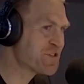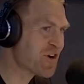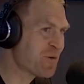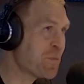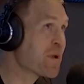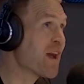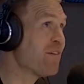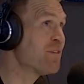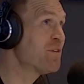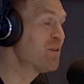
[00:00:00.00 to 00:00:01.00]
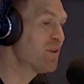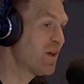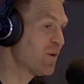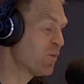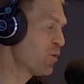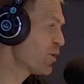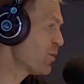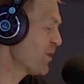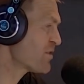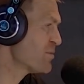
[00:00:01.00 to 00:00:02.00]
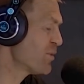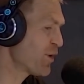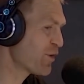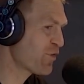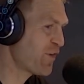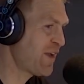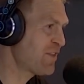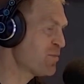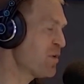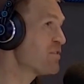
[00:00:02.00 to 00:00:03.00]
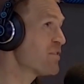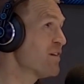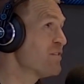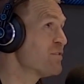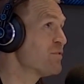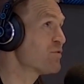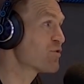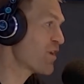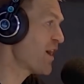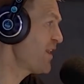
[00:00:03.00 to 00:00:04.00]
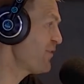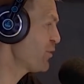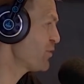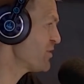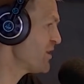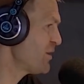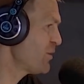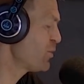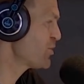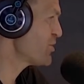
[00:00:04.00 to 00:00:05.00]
Jeremy McGovern. Western Bulldogs fans, mid-season trade, if it was in, would you